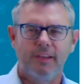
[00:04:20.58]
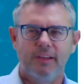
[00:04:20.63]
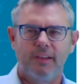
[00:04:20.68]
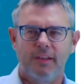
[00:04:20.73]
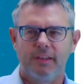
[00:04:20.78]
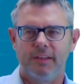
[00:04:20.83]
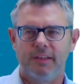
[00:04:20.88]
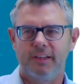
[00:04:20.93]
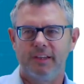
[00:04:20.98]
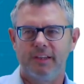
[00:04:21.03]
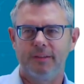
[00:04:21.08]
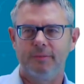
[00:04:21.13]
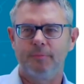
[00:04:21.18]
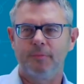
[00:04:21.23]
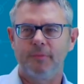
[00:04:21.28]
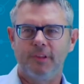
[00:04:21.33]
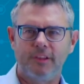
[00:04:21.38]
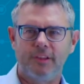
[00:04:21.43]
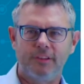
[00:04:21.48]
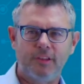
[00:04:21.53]
A
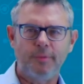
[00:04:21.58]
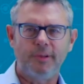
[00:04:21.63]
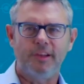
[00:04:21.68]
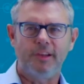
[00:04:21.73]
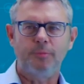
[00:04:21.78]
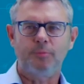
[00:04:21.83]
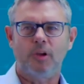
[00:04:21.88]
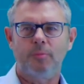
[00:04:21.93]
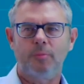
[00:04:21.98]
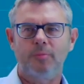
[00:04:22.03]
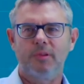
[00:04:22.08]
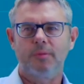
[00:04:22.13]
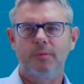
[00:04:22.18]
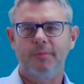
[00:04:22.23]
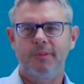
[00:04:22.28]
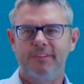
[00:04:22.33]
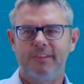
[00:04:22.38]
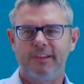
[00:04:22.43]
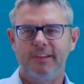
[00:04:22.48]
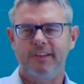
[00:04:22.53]
typical
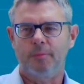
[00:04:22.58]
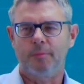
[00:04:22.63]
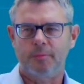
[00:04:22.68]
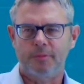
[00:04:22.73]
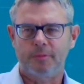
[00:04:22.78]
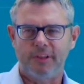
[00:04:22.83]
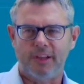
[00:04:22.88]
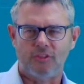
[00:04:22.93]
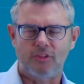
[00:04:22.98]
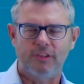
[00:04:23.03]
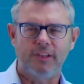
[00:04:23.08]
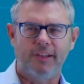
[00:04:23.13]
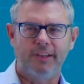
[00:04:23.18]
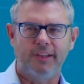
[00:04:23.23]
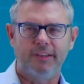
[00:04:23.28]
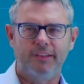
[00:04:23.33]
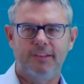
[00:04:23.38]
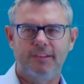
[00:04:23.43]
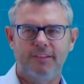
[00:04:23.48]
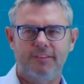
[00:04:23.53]
problem in setting up a production
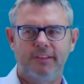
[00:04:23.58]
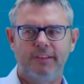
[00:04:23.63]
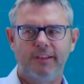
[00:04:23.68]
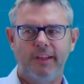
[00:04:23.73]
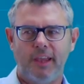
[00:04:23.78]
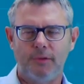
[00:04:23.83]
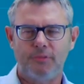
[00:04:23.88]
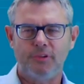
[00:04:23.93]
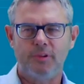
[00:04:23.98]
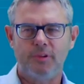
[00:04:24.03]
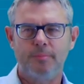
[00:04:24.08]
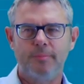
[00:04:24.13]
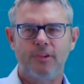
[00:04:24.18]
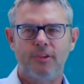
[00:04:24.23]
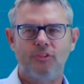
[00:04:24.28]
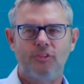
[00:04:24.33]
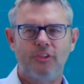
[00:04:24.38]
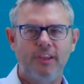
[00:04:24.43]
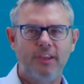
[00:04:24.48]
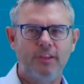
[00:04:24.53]
line is that every
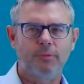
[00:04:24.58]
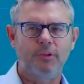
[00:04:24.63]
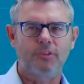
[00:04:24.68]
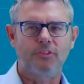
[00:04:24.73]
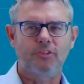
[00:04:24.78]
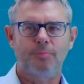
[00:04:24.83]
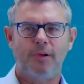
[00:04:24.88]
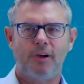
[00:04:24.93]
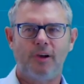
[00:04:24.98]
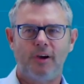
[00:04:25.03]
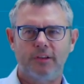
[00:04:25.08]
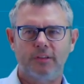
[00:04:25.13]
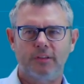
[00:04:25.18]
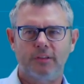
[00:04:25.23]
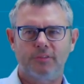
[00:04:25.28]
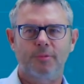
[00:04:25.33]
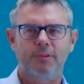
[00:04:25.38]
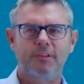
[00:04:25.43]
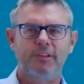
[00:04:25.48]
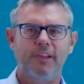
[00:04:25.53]
machine which is part
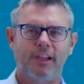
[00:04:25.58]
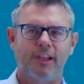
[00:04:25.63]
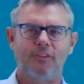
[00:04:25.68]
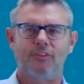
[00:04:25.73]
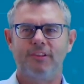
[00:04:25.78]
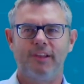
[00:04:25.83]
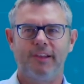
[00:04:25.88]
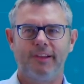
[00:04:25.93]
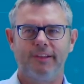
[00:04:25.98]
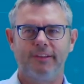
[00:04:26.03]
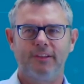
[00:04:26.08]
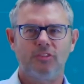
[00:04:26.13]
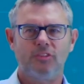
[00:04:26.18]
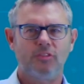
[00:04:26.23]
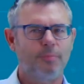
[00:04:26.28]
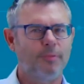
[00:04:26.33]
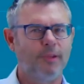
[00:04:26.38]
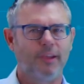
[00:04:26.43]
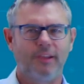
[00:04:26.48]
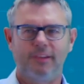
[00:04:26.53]
of a production line
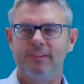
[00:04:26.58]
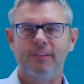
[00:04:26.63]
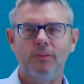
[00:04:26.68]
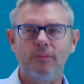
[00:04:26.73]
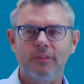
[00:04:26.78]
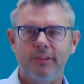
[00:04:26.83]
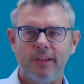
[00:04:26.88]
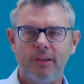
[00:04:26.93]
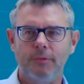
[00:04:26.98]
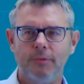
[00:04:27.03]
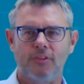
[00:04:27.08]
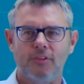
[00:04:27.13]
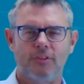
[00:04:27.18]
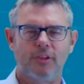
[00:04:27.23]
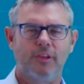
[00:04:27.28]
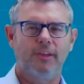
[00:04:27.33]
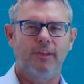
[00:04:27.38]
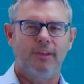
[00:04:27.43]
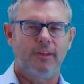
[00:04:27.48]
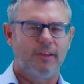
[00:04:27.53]
speaks its own language,
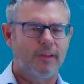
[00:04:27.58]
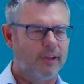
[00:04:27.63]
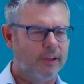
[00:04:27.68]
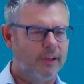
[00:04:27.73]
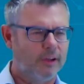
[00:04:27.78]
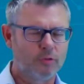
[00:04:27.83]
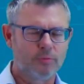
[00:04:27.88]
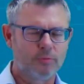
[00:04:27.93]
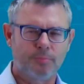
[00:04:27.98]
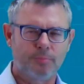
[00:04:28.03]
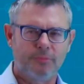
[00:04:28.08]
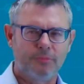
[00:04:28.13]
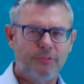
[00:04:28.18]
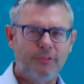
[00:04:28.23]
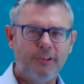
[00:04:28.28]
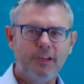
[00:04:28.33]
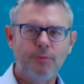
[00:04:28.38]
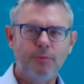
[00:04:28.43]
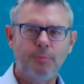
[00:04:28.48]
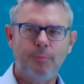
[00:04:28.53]
own
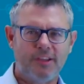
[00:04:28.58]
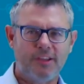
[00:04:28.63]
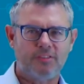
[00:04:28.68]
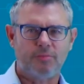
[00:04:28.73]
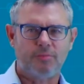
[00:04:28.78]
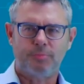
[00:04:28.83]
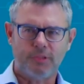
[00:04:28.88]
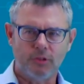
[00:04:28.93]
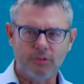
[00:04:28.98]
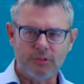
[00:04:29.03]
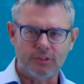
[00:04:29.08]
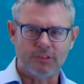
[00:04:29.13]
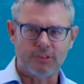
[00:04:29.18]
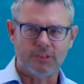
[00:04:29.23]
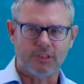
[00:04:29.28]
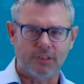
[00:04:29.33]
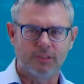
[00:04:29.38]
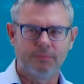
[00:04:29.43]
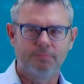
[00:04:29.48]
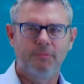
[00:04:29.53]
field bus
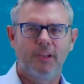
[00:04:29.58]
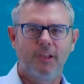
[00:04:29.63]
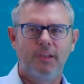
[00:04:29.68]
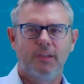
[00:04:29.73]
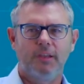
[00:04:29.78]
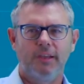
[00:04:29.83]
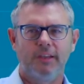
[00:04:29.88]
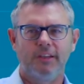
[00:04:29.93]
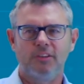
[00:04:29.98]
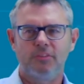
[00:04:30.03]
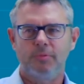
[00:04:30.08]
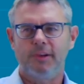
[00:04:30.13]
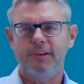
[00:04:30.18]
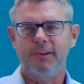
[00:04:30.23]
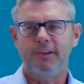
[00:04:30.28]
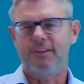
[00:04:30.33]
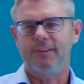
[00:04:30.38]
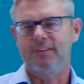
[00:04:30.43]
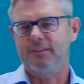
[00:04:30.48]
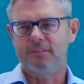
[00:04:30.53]
protocol. And it's
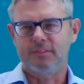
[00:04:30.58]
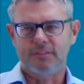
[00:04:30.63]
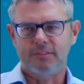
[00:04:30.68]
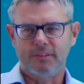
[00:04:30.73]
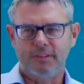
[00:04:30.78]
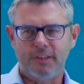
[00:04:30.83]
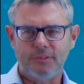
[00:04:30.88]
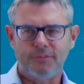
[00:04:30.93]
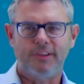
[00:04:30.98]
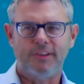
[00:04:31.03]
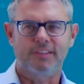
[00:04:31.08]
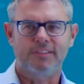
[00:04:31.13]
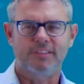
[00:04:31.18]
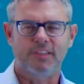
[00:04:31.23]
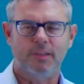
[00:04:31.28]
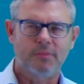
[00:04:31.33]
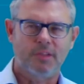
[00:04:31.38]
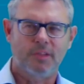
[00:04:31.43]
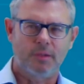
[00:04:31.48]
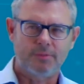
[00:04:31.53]
very difficult
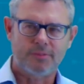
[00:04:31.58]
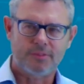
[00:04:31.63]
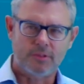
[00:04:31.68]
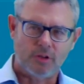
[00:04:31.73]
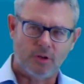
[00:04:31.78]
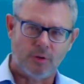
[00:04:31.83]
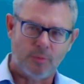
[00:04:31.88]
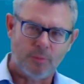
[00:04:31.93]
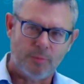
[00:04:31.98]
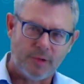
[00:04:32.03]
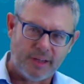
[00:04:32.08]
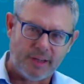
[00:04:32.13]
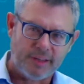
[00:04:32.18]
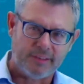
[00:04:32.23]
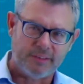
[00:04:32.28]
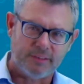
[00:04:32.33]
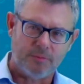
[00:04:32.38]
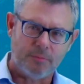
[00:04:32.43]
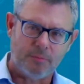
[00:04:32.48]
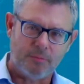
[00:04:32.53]
sometimes to
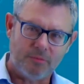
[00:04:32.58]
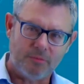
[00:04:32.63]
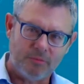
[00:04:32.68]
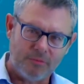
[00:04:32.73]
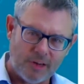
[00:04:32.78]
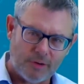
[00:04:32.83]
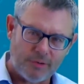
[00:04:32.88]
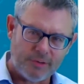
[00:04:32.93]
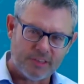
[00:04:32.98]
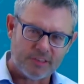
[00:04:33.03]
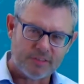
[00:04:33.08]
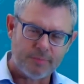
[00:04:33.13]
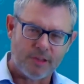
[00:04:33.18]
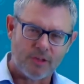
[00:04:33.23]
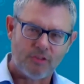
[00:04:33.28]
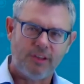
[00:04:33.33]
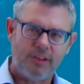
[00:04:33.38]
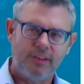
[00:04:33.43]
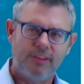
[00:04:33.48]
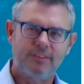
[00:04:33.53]
combine various
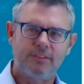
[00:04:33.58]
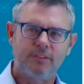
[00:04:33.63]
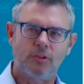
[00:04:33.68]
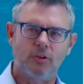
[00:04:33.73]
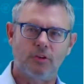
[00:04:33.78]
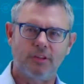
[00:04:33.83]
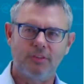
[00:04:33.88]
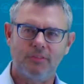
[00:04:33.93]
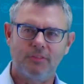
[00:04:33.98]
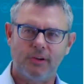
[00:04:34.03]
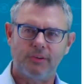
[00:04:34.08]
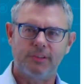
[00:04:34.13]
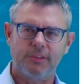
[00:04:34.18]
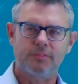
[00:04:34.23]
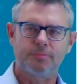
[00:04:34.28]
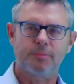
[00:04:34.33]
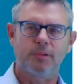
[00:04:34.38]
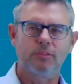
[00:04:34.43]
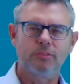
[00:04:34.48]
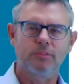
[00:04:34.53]
machines talking
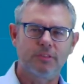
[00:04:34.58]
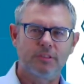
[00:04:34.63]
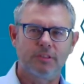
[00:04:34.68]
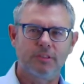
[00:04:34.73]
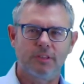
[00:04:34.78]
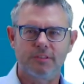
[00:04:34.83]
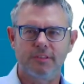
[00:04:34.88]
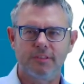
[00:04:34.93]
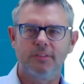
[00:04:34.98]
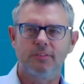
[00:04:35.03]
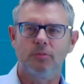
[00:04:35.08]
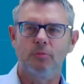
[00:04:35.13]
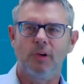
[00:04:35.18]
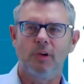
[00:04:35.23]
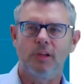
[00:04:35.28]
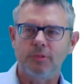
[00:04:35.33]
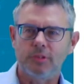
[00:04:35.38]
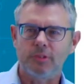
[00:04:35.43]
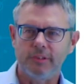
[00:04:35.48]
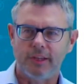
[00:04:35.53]
various protocols into
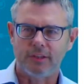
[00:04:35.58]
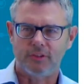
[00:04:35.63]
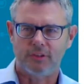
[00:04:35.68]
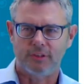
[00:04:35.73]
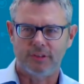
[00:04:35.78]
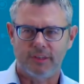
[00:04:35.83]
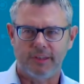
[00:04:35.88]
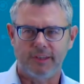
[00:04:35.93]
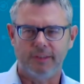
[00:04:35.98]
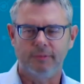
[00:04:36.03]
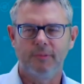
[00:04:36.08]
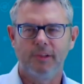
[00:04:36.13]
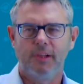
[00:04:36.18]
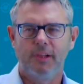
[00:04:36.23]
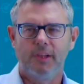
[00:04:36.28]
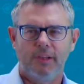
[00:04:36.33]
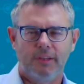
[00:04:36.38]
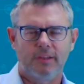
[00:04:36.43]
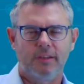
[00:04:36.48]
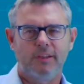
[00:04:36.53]
one production line.
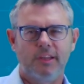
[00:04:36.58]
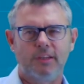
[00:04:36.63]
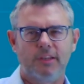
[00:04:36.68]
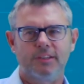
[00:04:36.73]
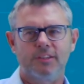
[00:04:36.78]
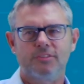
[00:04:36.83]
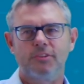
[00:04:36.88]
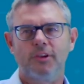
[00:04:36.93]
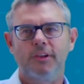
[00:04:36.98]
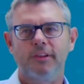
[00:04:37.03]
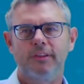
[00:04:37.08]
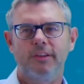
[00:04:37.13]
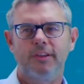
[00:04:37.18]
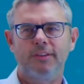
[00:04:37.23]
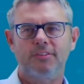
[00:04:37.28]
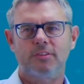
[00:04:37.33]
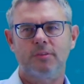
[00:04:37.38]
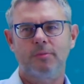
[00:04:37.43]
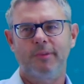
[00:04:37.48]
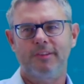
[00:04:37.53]
And there are certain
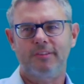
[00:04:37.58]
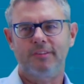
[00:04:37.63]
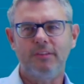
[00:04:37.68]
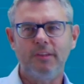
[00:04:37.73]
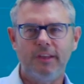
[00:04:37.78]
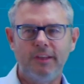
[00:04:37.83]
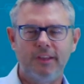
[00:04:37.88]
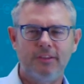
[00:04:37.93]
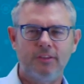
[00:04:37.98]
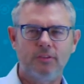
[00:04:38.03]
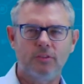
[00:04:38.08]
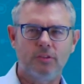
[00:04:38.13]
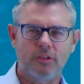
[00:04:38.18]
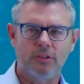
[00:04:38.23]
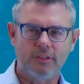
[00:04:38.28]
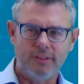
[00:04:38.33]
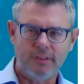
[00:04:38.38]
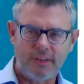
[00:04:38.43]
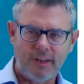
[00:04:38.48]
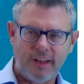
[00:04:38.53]
instruments needed to
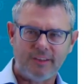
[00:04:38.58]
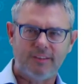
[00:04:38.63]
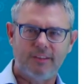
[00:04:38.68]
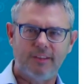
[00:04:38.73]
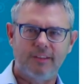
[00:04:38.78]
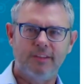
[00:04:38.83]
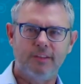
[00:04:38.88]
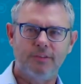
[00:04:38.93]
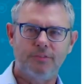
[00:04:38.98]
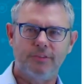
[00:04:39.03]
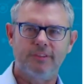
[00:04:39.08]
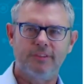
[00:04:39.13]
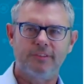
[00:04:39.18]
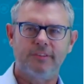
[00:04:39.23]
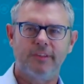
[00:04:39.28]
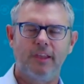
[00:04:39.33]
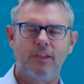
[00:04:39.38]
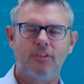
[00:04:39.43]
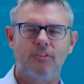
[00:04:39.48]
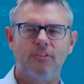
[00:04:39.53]
connect the different
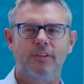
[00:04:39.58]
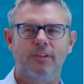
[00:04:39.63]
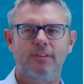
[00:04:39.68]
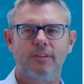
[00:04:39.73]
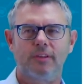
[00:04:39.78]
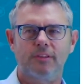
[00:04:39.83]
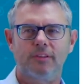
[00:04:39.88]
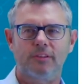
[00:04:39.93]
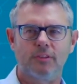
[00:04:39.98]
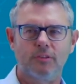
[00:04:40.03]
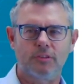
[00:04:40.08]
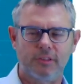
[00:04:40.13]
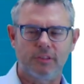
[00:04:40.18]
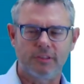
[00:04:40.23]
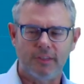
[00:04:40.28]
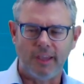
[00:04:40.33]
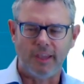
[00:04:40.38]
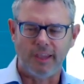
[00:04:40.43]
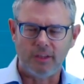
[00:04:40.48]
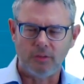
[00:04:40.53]
stations, the
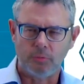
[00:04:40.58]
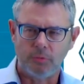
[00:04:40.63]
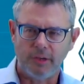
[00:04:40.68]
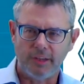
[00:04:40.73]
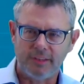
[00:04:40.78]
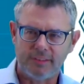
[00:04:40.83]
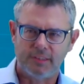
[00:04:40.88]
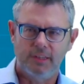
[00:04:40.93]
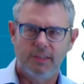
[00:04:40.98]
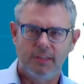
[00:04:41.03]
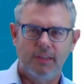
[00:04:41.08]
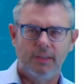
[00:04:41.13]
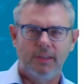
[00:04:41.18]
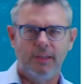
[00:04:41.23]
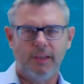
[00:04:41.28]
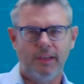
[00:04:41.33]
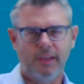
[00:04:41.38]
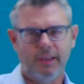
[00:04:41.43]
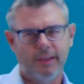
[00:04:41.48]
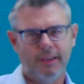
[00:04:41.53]
so-called gateways.
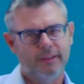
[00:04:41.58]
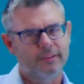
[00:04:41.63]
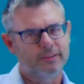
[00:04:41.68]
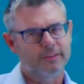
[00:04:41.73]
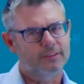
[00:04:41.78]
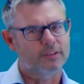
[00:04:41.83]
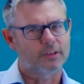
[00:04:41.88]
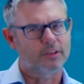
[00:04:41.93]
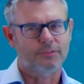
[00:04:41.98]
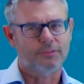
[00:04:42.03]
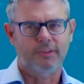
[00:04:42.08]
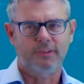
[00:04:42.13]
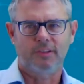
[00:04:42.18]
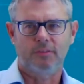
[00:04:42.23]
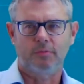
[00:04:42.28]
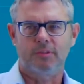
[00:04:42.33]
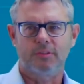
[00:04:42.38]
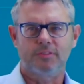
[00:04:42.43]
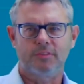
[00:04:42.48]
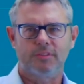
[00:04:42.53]
And Softing
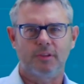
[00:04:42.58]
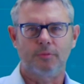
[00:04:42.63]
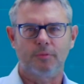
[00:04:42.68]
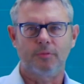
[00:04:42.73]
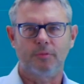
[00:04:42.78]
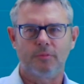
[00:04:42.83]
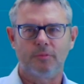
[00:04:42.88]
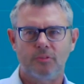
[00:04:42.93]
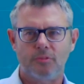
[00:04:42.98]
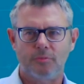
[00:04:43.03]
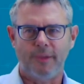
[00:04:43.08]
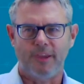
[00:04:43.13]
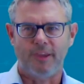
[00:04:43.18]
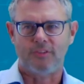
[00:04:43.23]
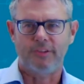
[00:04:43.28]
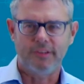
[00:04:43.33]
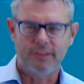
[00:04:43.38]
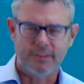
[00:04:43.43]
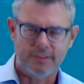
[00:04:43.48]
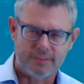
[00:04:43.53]
is one of the
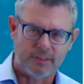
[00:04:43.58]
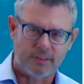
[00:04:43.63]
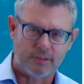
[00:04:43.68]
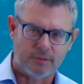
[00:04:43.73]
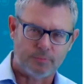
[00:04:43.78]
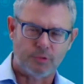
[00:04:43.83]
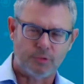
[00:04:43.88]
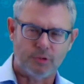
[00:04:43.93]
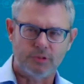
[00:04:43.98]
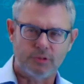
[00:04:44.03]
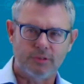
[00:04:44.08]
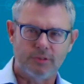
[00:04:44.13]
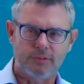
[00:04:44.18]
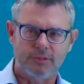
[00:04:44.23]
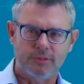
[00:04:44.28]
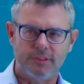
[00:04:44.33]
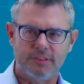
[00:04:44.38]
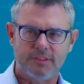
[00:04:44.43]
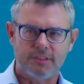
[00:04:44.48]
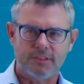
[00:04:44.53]
specialists in
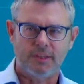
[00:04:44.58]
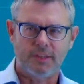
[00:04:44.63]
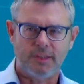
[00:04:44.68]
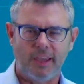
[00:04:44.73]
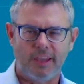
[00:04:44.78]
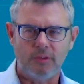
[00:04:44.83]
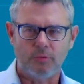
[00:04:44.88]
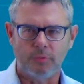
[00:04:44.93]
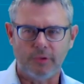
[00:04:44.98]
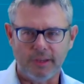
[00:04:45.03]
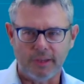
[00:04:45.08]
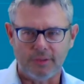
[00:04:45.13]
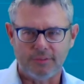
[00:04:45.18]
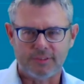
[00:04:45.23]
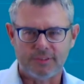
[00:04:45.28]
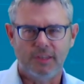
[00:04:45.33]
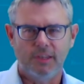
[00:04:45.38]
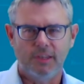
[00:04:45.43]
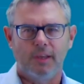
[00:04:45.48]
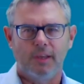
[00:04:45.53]
producing gate
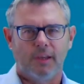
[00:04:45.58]
waves.